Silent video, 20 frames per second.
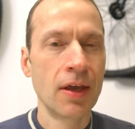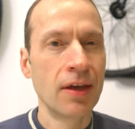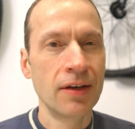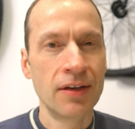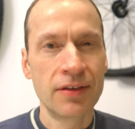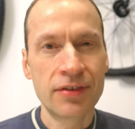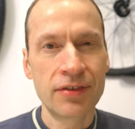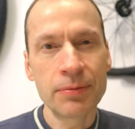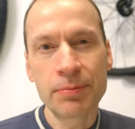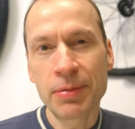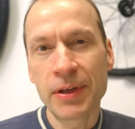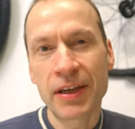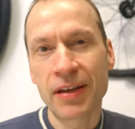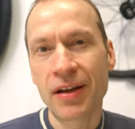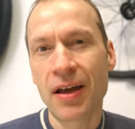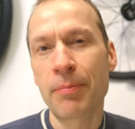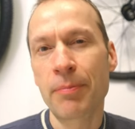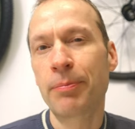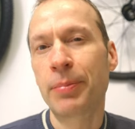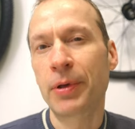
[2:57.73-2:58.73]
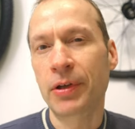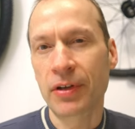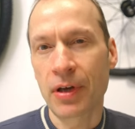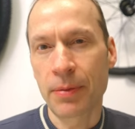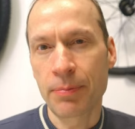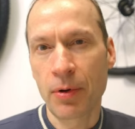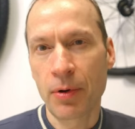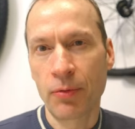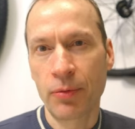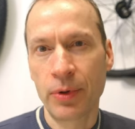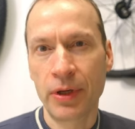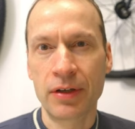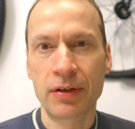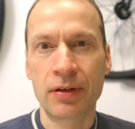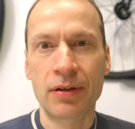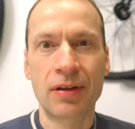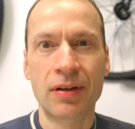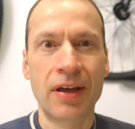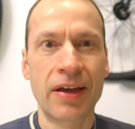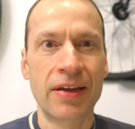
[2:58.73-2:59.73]
You simply cannot build up a
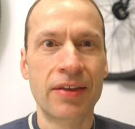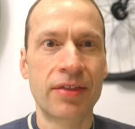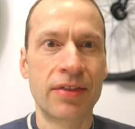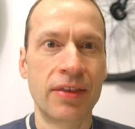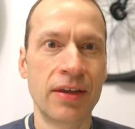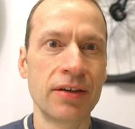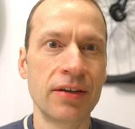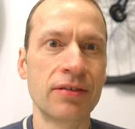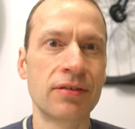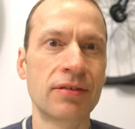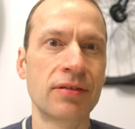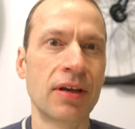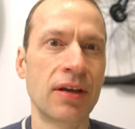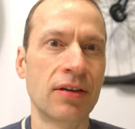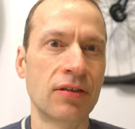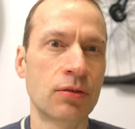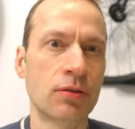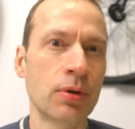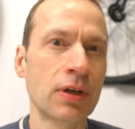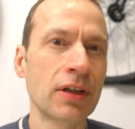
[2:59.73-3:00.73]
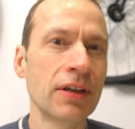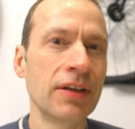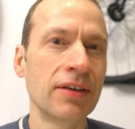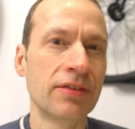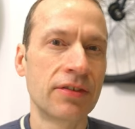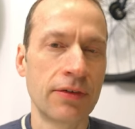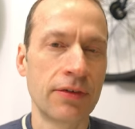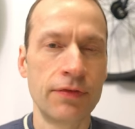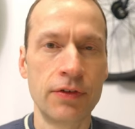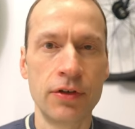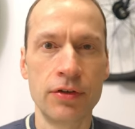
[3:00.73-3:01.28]
wheel like this as quickly as if